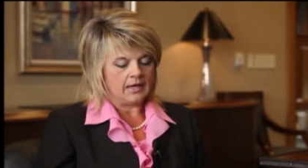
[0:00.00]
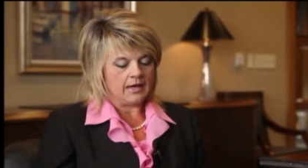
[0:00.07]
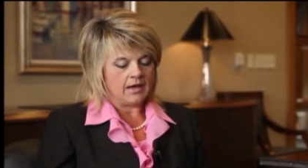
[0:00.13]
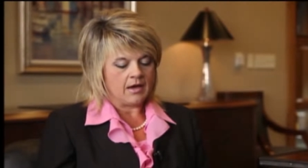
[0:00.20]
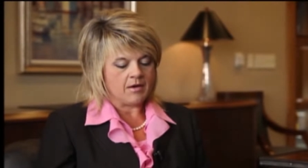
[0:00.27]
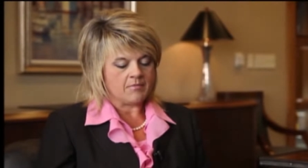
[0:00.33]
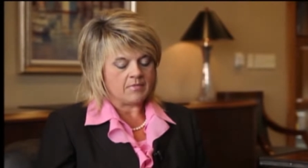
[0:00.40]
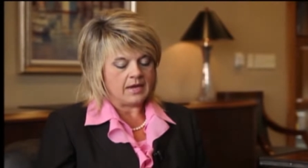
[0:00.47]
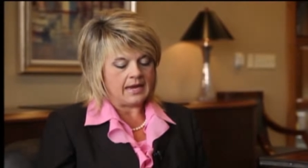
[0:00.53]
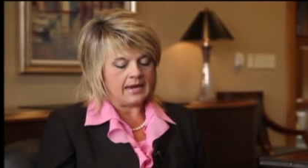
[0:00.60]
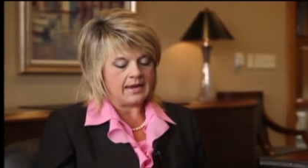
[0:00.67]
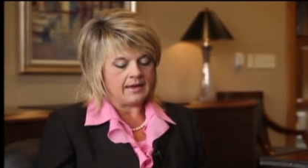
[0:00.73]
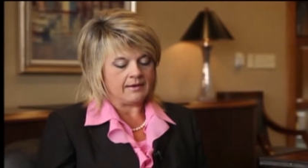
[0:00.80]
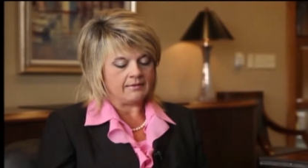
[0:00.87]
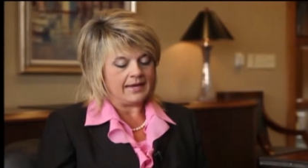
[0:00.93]

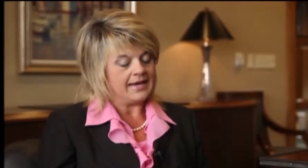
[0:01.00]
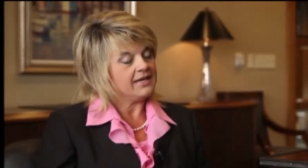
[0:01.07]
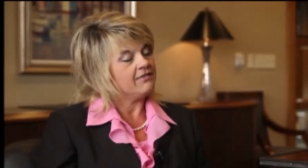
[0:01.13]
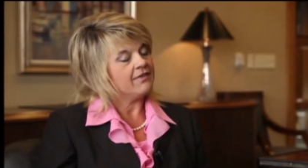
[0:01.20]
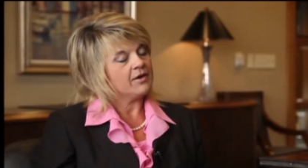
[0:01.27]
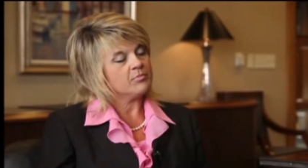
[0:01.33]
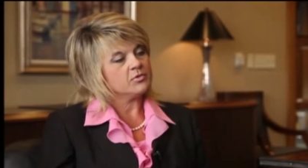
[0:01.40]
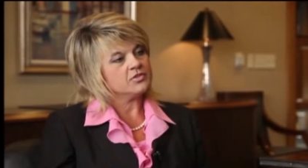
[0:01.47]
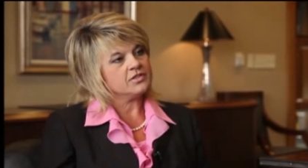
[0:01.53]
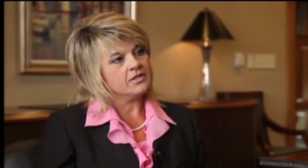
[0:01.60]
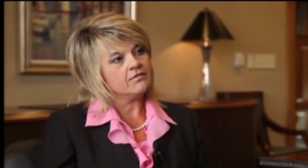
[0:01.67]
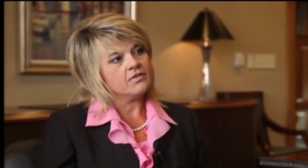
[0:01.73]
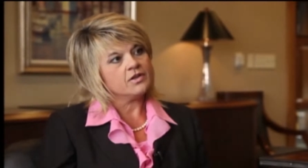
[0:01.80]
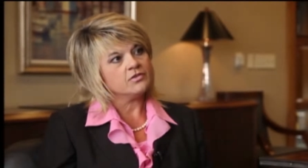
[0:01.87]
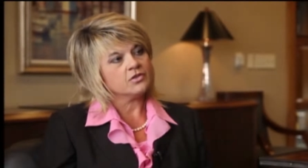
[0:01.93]
And
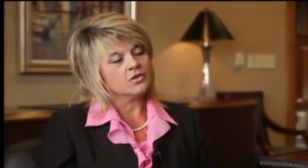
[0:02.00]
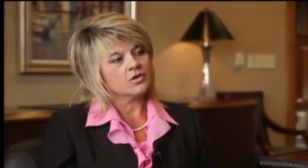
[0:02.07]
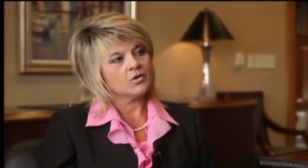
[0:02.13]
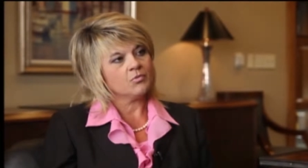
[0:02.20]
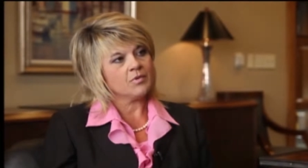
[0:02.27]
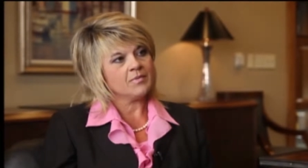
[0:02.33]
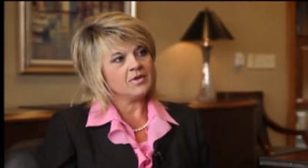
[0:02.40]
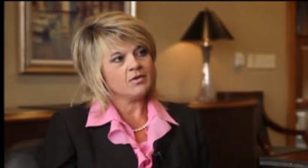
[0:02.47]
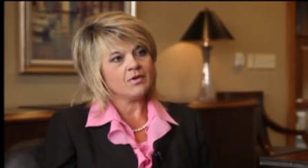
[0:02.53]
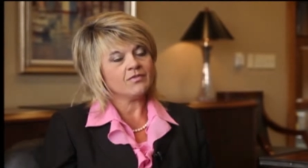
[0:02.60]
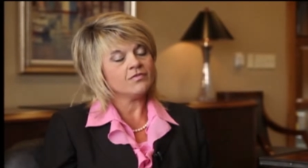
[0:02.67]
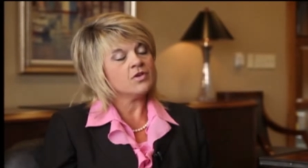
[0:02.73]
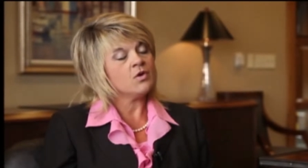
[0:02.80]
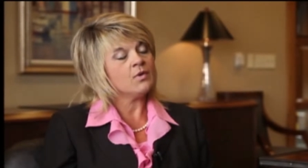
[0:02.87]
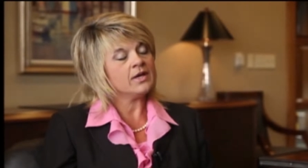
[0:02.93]
85% of those occur in women who
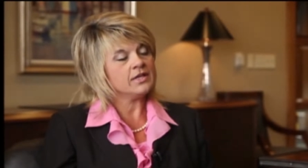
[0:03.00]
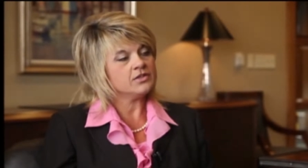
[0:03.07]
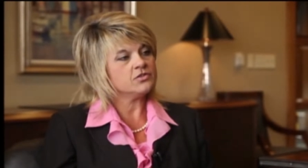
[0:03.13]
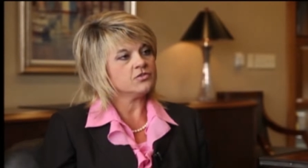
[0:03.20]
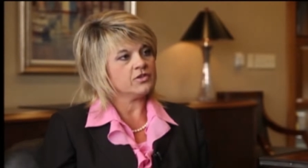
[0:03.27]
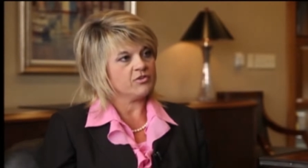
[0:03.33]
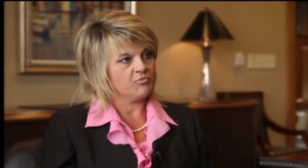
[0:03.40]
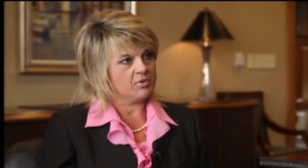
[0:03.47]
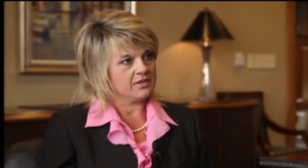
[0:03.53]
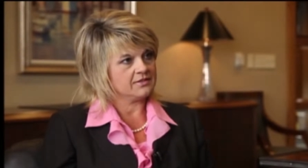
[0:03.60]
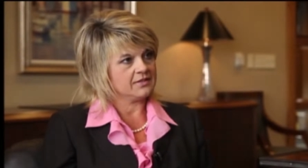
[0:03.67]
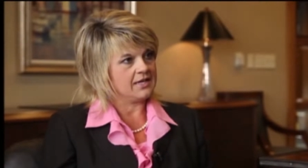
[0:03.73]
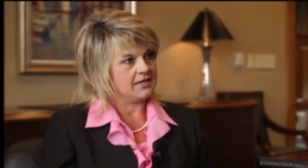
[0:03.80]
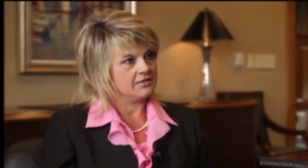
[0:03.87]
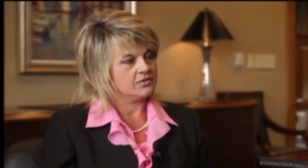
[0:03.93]
have no history of
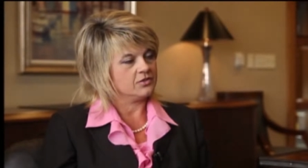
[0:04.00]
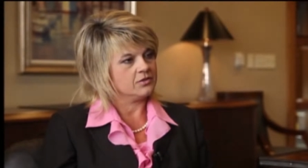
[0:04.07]
breast cancer.